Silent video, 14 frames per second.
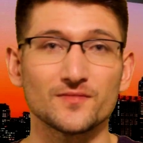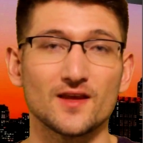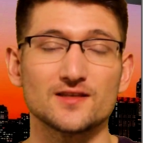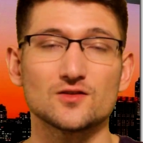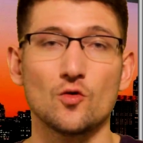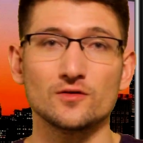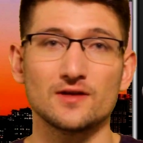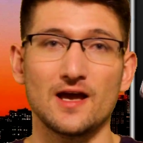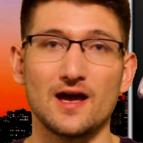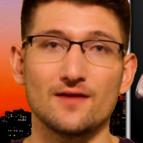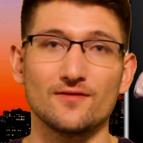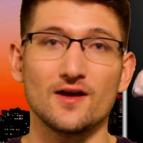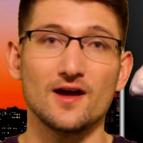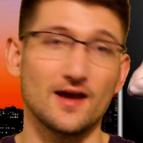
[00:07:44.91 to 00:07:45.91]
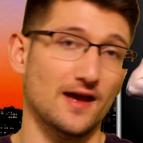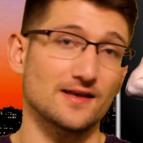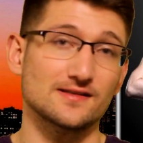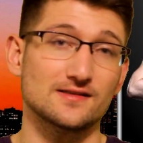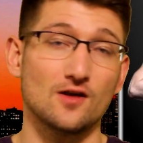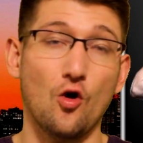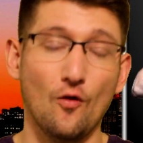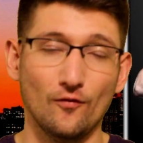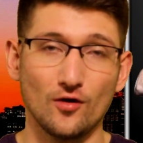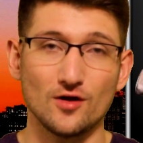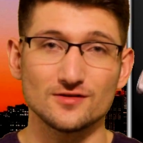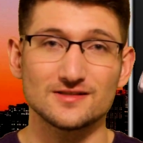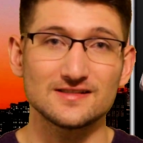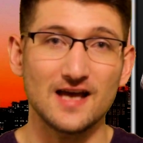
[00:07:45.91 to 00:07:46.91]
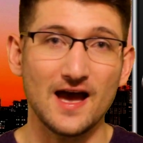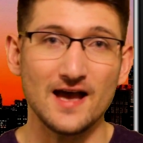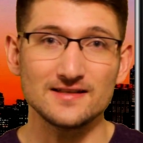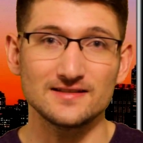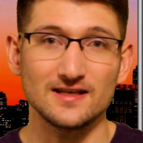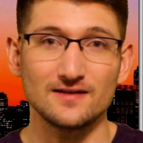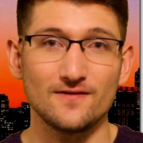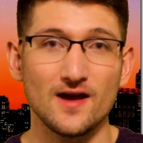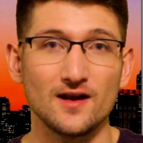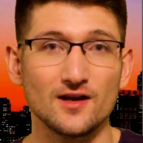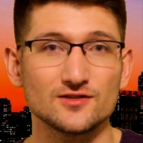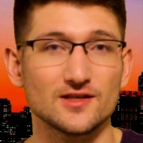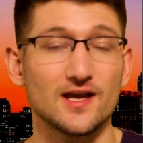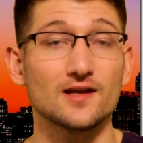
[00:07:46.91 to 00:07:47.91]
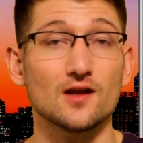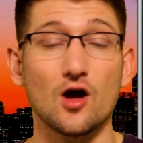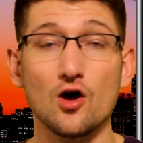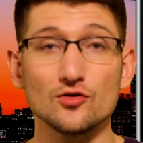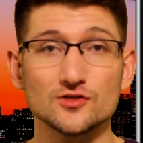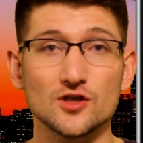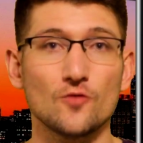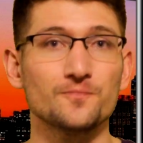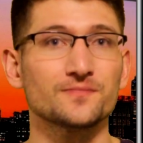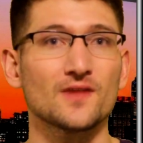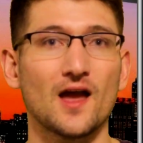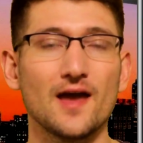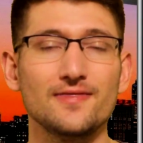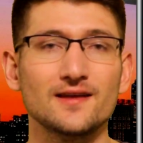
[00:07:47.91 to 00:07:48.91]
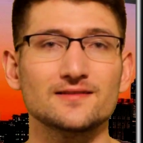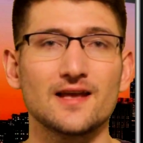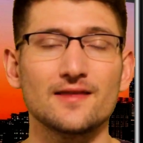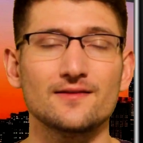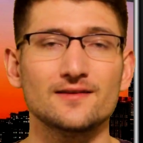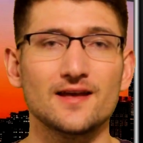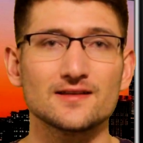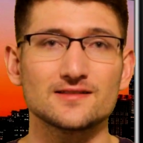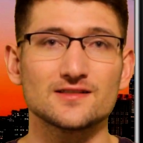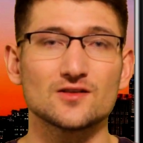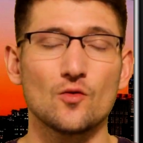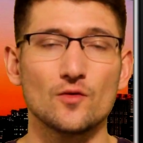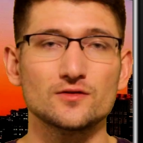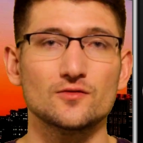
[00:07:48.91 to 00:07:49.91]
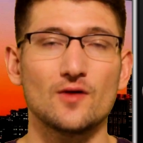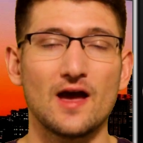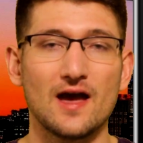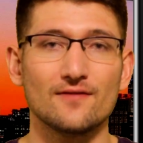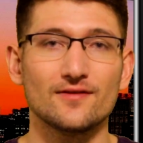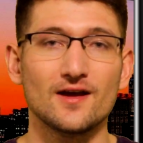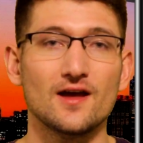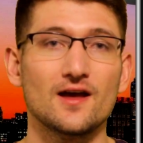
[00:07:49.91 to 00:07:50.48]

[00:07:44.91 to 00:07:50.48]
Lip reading: He's going to have a overall size advantage. And also, I think Nathan Diaz is going to have